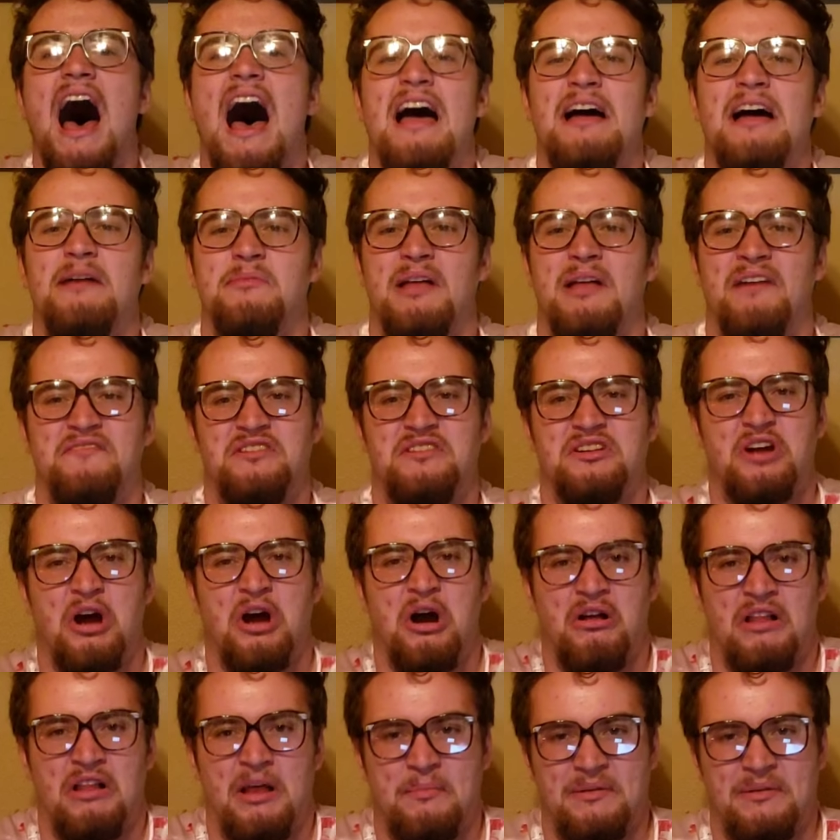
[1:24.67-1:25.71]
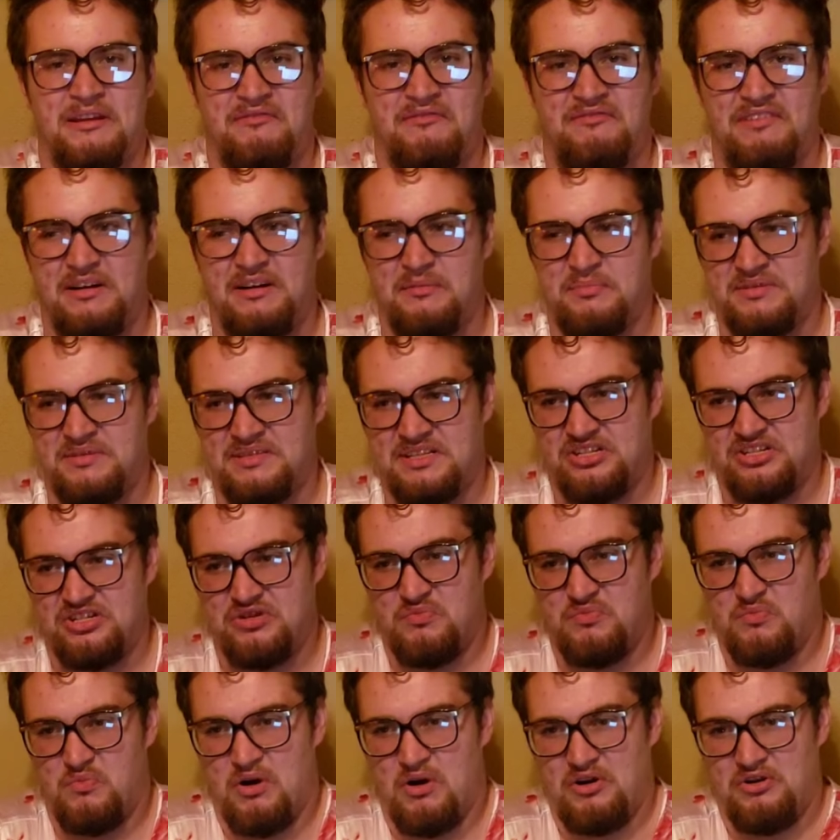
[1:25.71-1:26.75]
I am left to curl up in the fetal
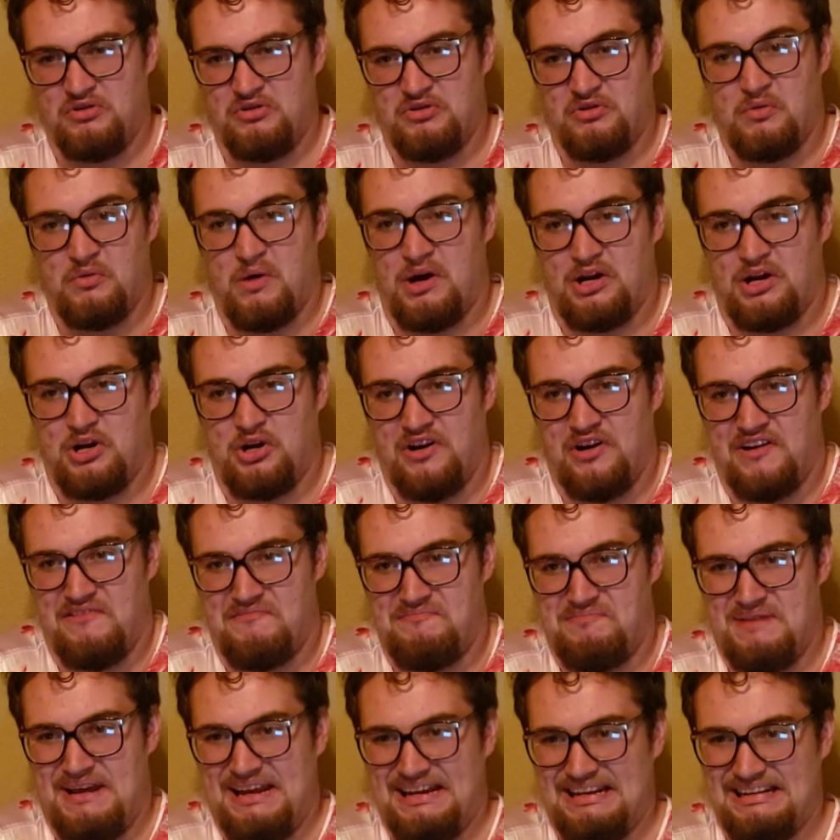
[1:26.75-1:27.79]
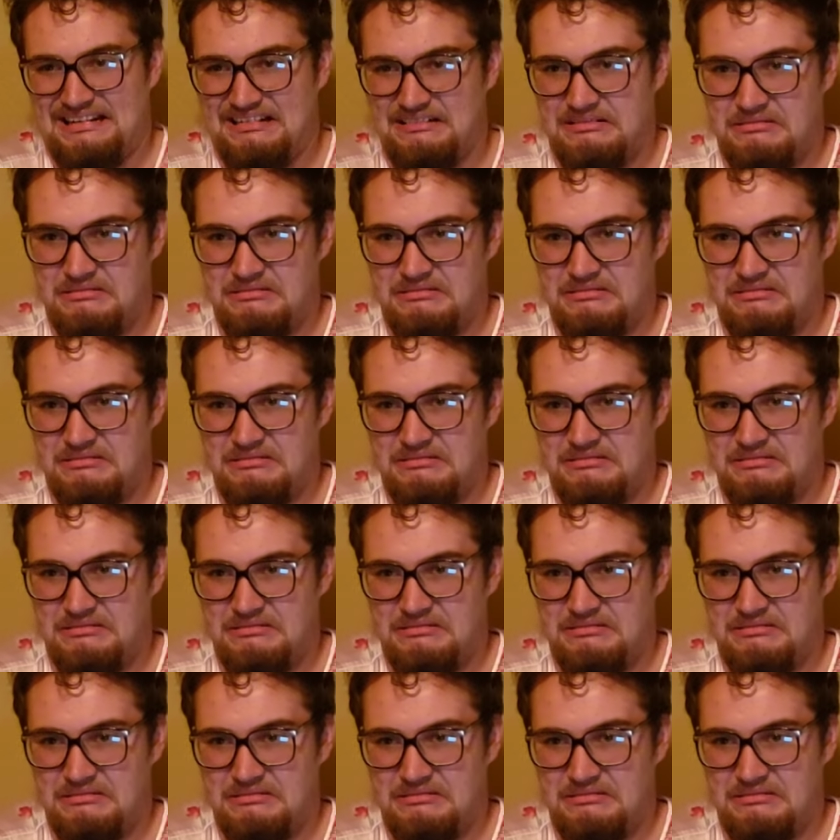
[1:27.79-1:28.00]
position wondering what could have been.